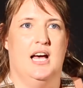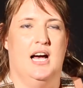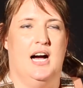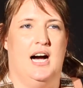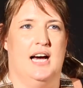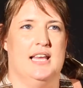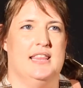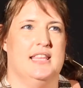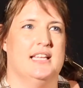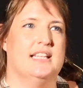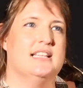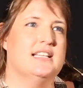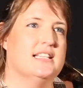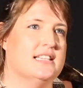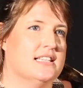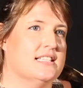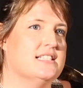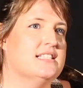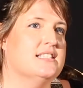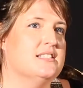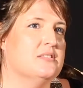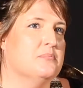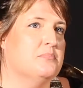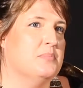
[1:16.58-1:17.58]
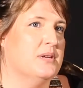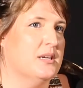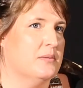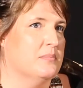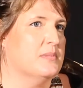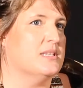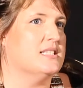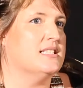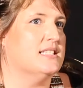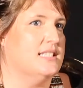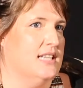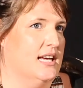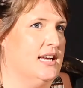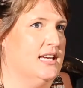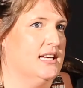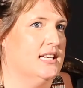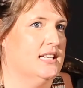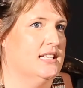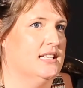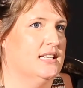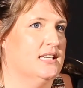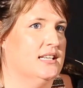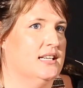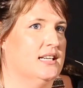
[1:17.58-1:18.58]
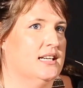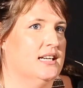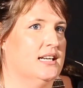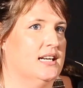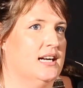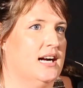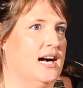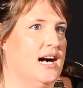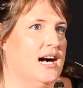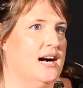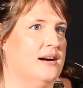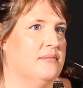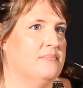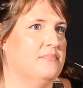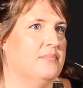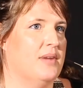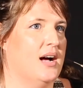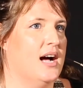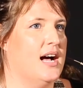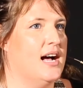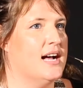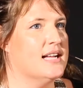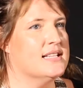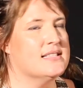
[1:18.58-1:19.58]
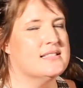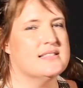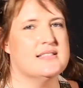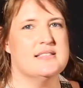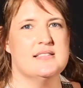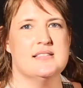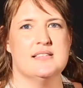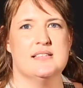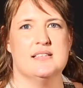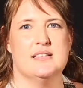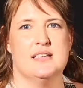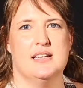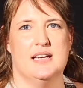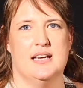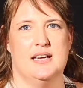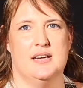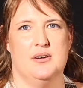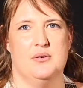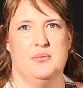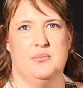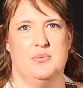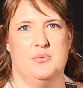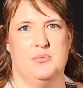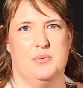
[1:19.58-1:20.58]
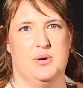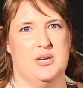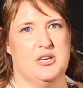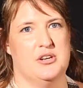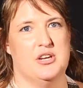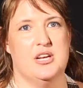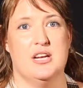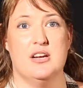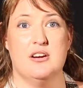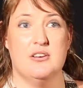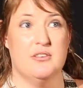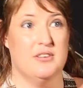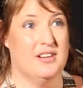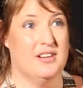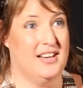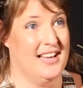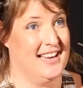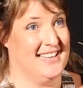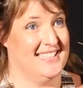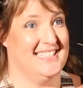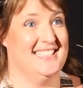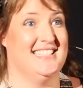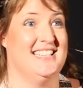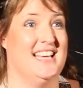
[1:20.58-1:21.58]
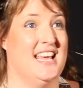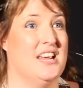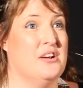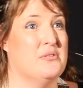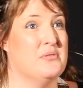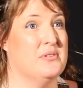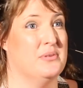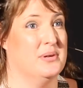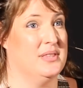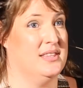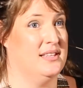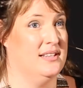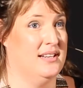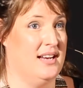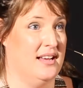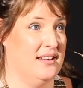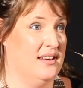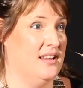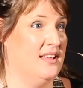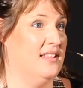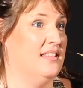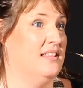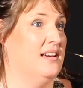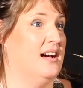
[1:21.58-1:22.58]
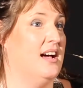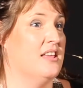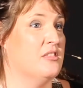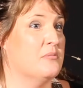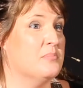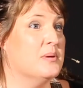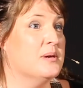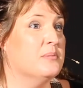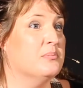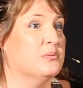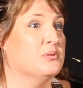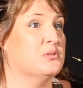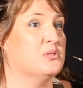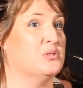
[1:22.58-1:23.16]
I think that this is a big mistake. Arts, when you hear today with other people's